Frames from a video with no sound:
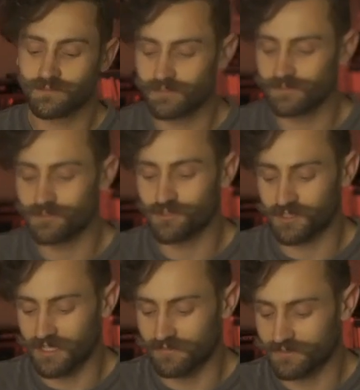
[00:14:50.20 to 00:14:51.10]
you just
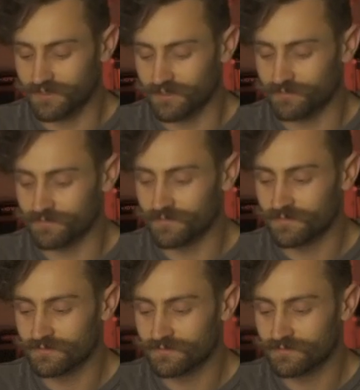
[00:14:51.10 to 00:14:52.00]
have to
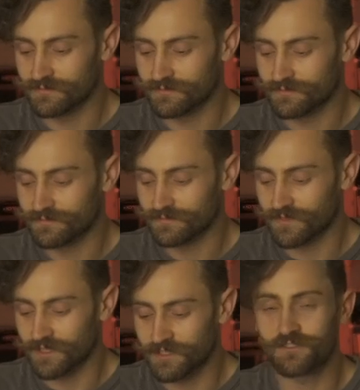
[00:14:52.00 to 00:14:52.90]

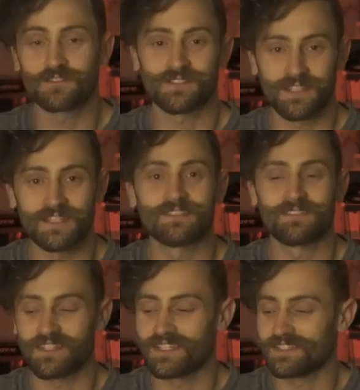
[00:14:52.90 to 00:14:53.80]
understand
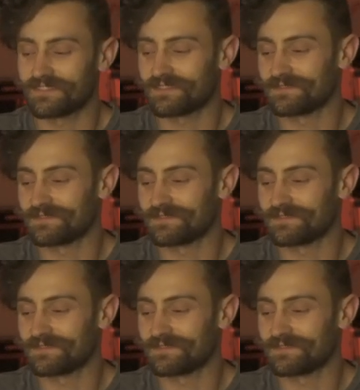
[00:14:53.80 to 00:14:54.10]
that